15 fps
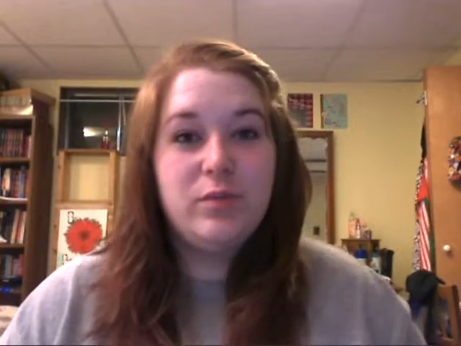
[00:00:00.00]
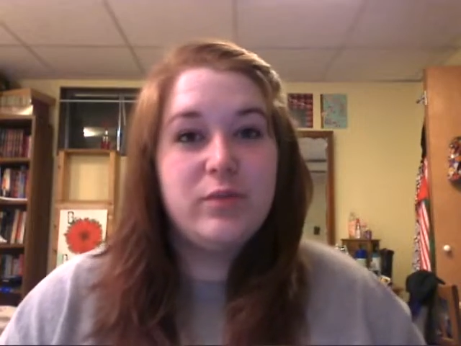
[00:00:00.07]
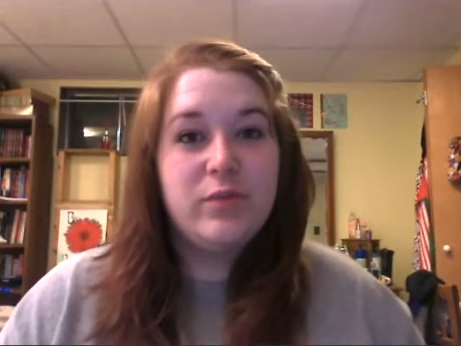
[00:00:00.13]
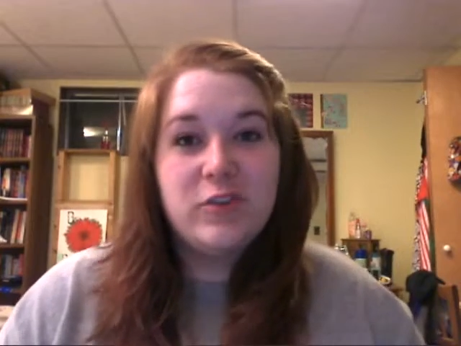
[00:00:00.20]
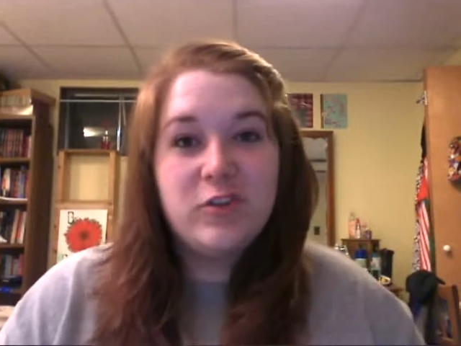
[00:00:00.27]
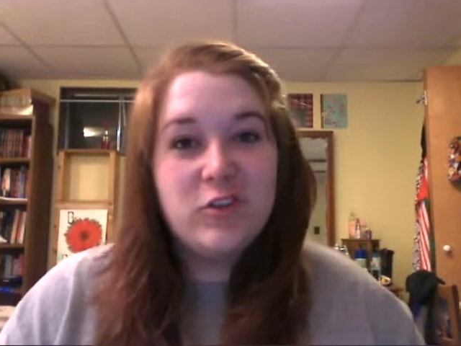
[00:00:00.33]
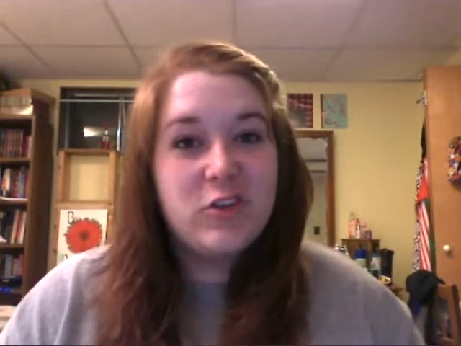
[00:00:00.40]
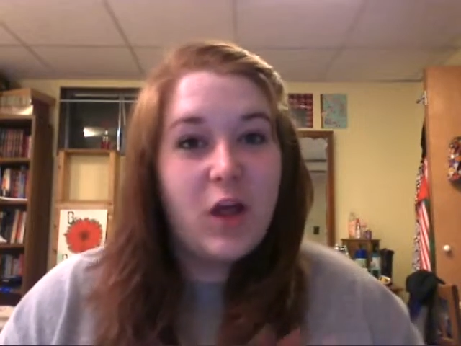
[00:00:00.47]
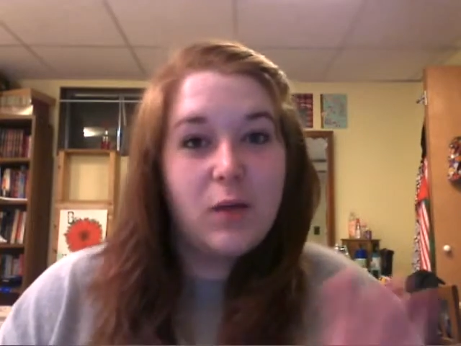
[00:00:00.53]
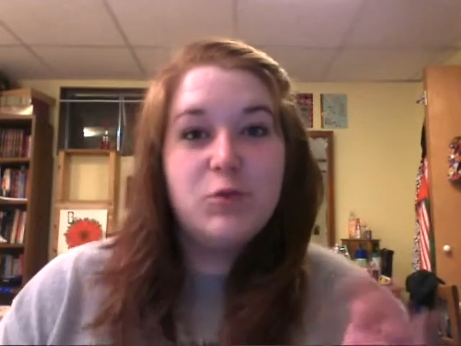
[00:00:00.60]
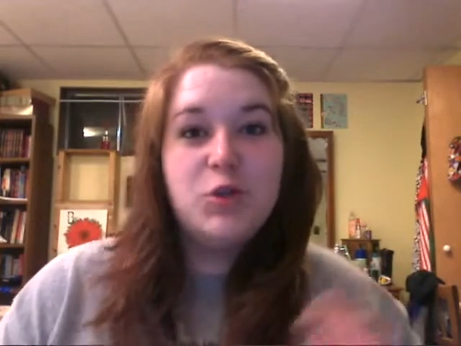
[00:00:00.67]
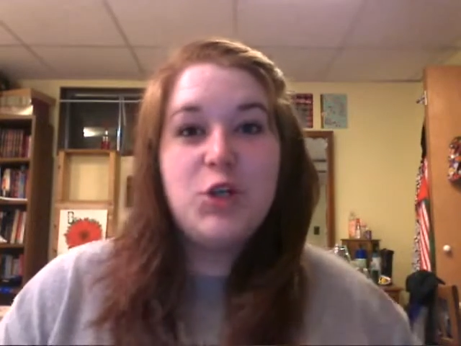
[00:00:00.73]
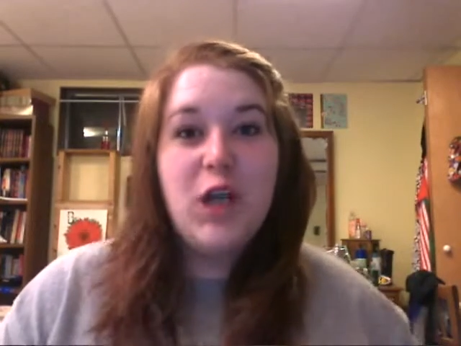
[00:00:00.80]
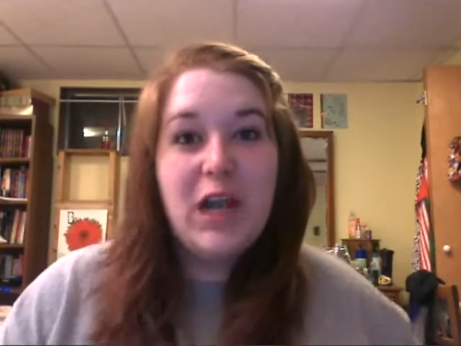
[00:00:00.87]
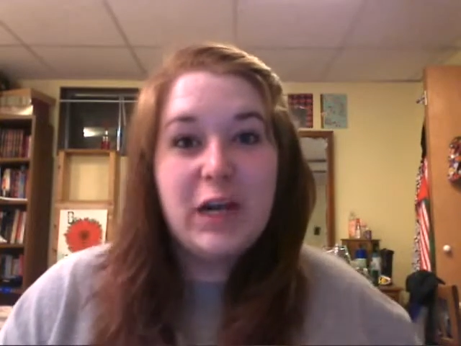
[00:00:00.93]
some
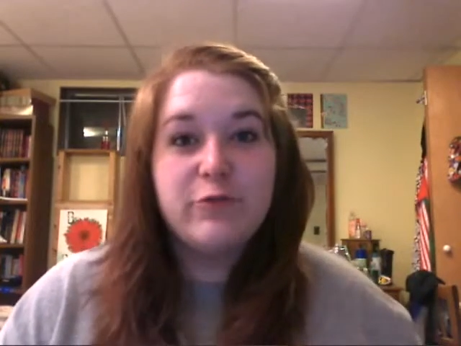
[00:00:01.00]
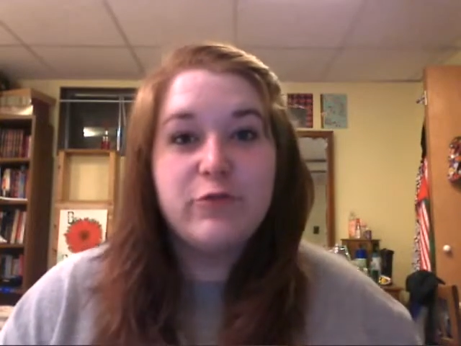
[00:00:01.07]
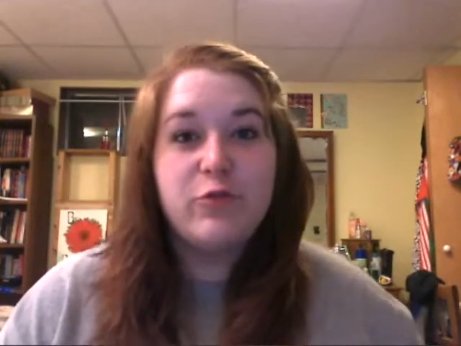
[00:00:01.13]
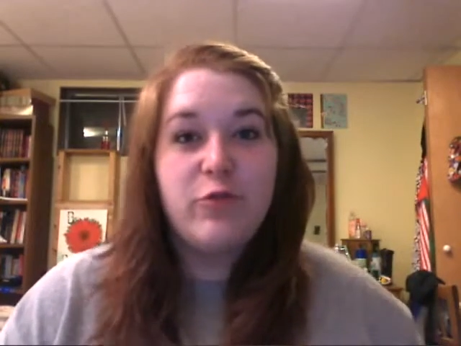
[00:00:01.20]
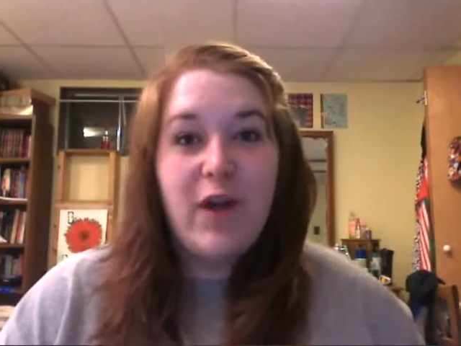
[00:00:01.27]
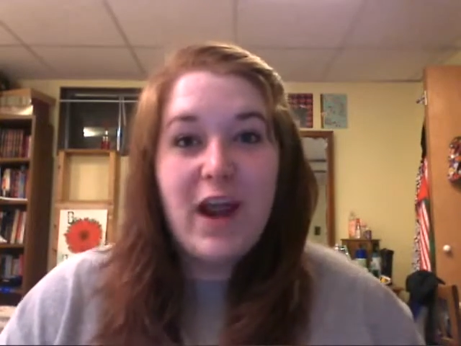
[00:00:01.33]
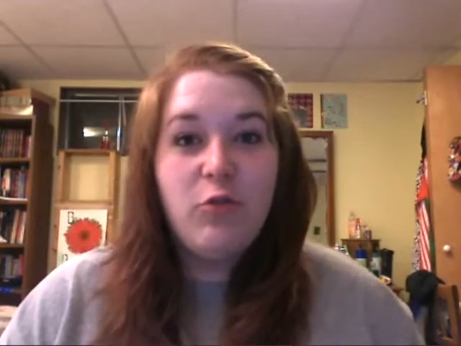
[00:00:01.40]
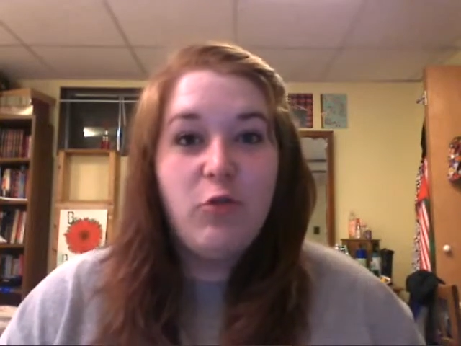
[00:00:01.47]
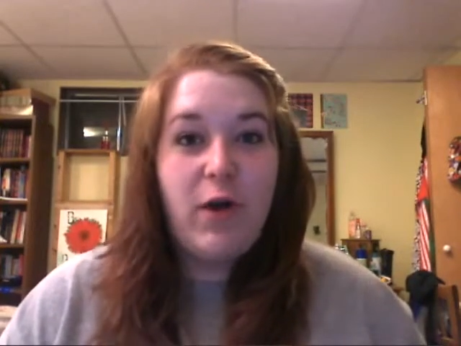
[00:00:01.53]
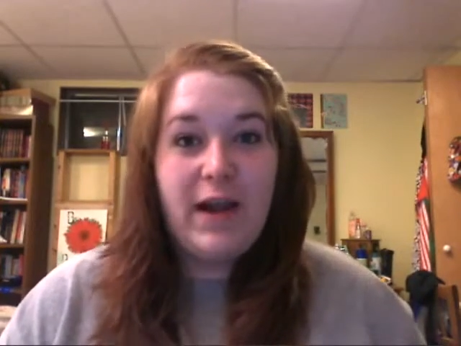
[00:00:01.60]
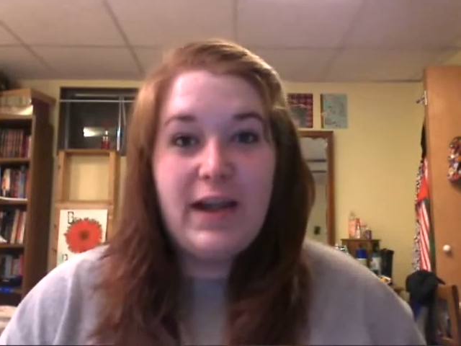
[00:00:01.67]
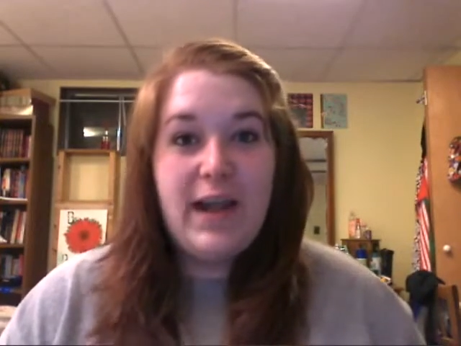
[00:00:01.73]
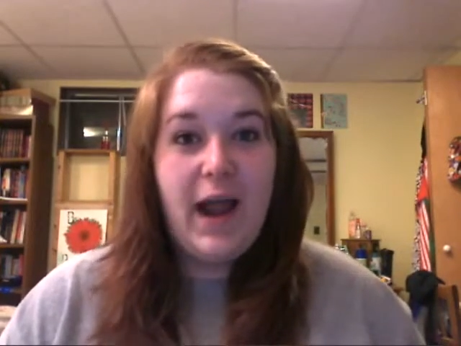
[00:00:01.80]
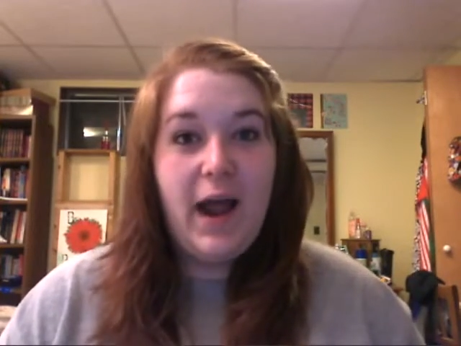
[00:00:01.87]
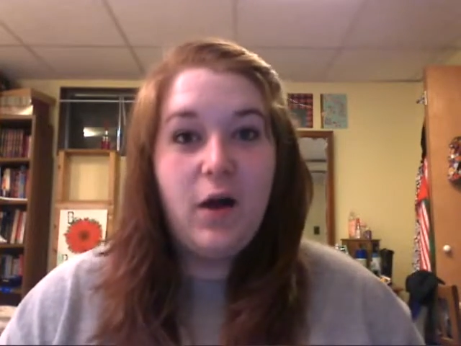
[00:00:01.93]
shade of red
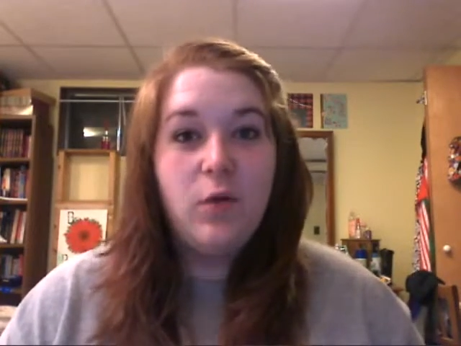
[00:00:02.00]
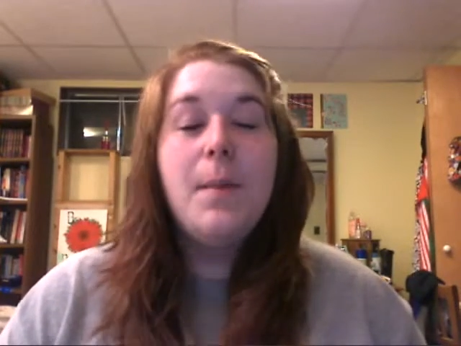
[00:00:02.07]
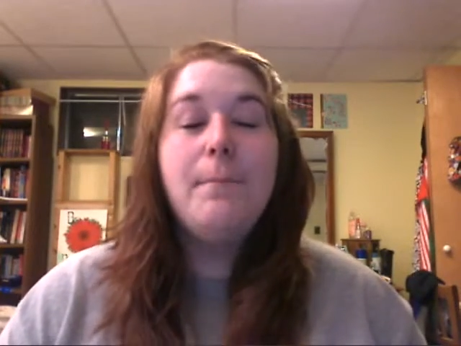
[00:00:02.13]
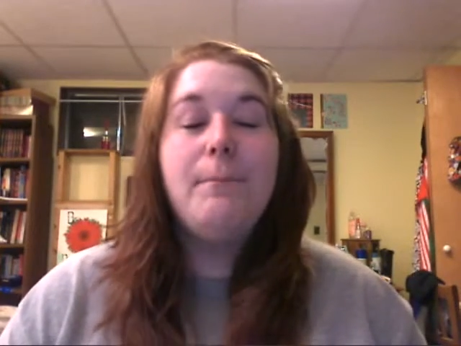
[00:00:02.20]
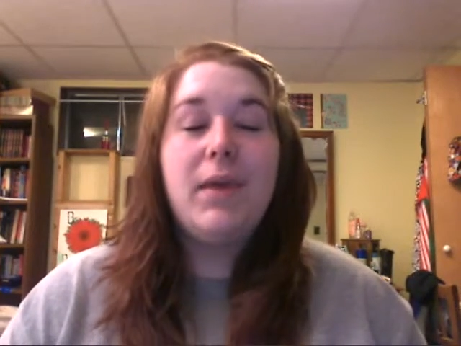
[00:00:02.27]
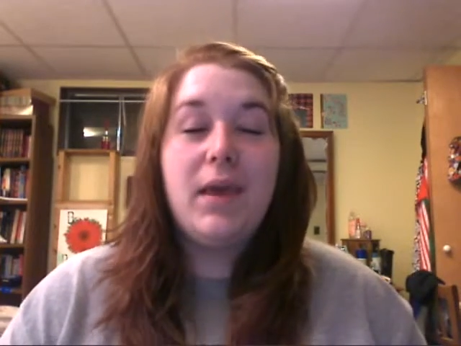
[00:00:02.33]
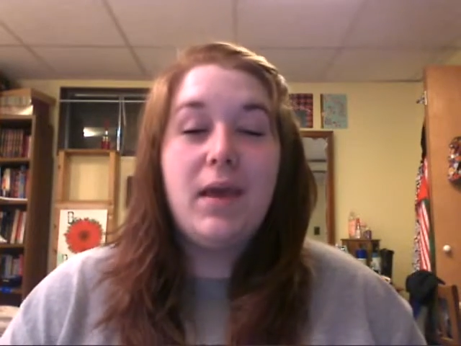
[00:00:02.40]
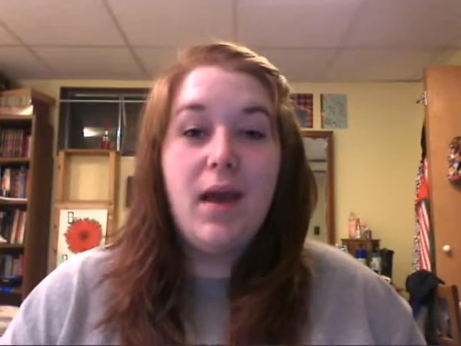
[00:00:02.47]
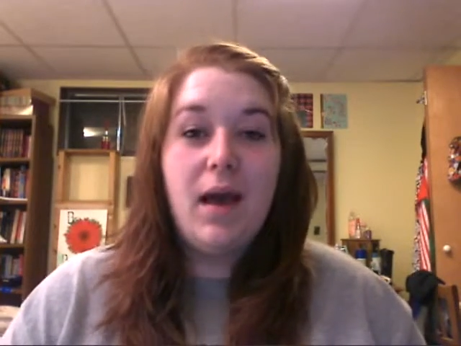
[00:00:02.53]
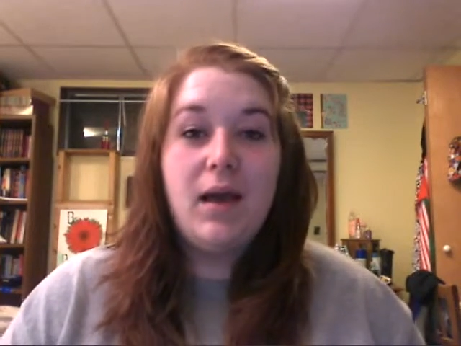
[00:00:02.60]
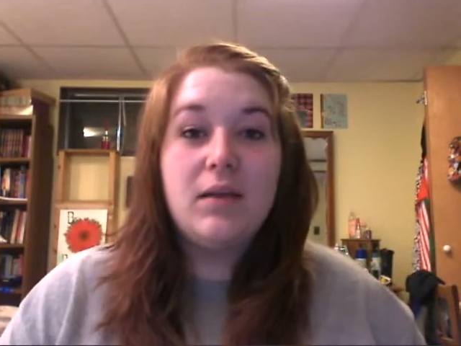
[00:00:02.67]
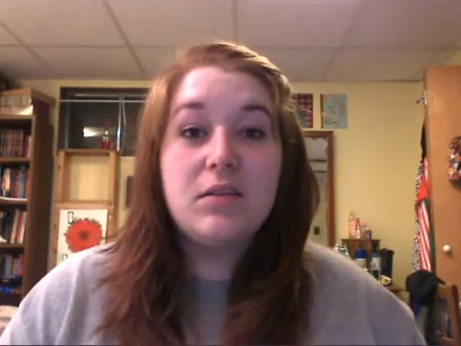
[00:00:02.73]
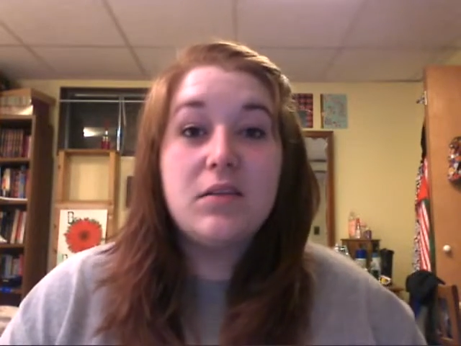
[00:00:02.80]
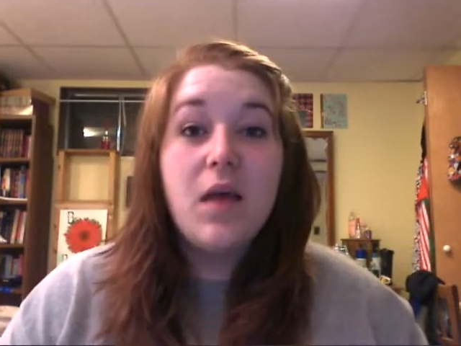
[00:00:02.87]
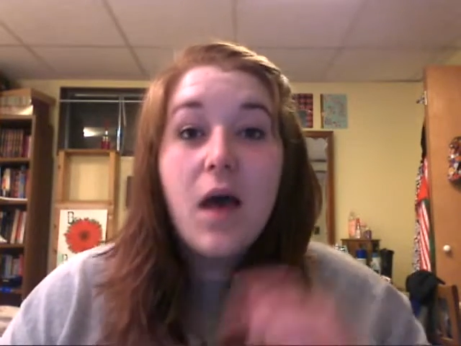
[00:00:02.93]
right now
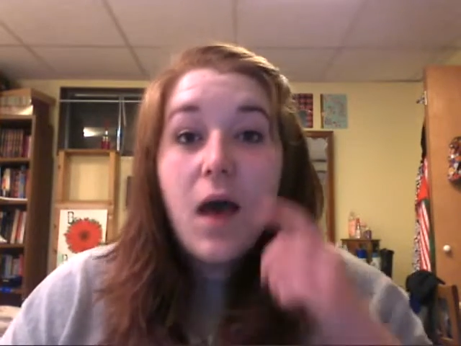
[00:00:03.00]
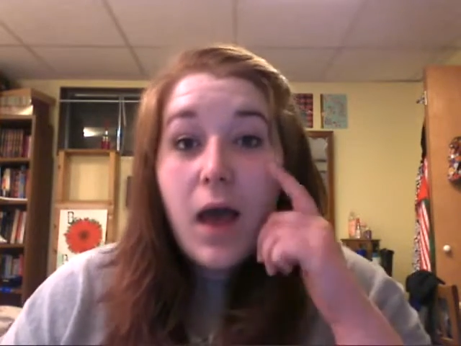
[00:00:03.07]
because